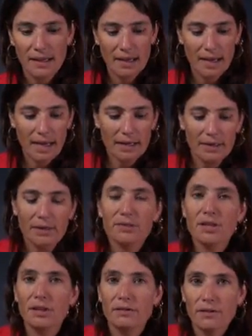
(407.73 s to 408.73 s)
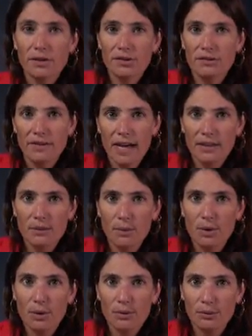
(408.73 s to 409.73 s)
And there's a conversion factor we'll
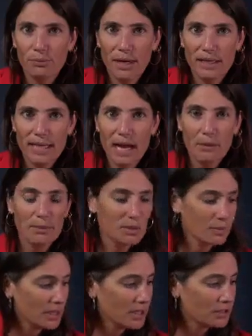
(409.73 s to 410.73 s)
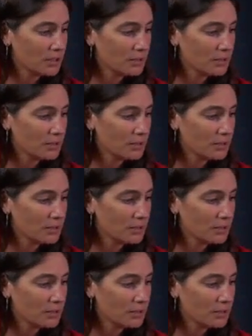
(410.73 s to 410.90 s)
go through right now between the 2